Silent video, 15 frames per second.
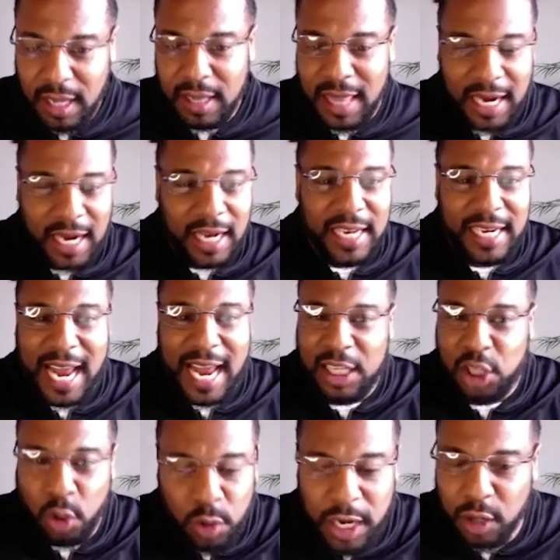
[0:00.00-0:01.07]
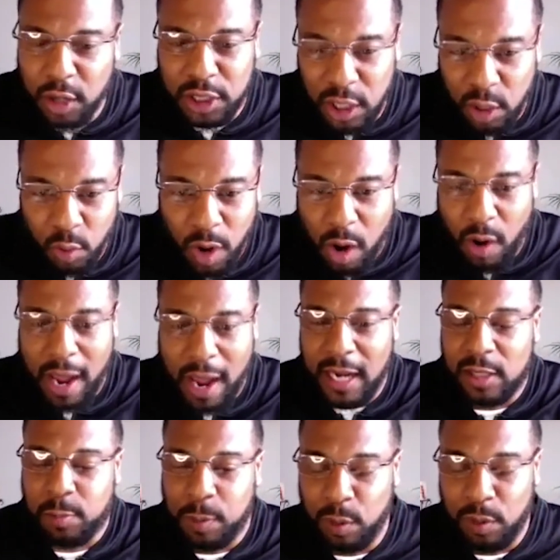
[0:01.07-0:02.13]
They done did that 2 years in a row, and
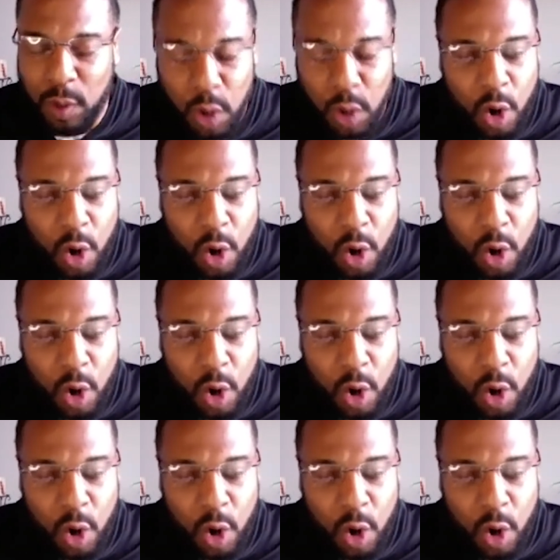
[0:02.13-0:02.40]
it's proven.